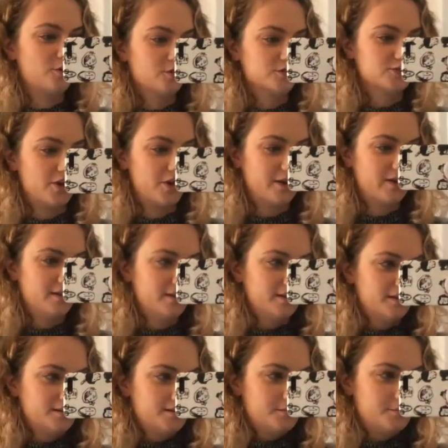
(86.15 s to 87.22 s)
Also,
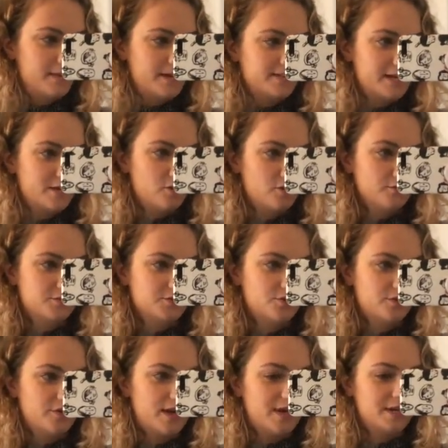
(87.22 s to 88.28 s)
my day off, so
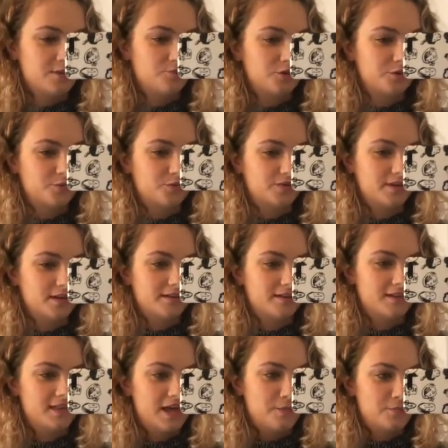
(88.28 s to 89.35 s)
I didn't want to put
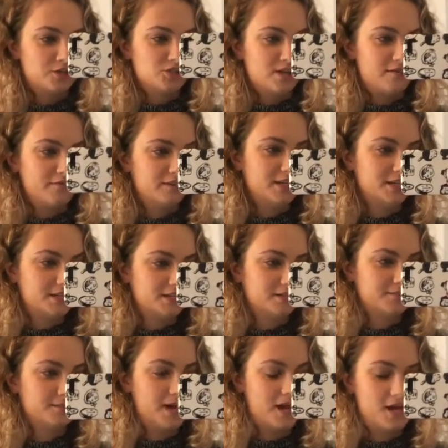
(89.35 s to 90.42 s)
that much effort in,
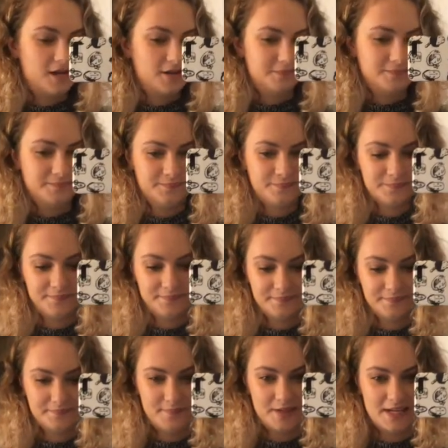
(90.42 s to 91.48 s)

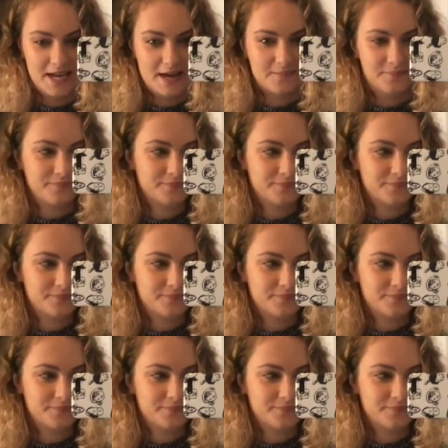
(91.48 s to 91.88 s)
but yeah,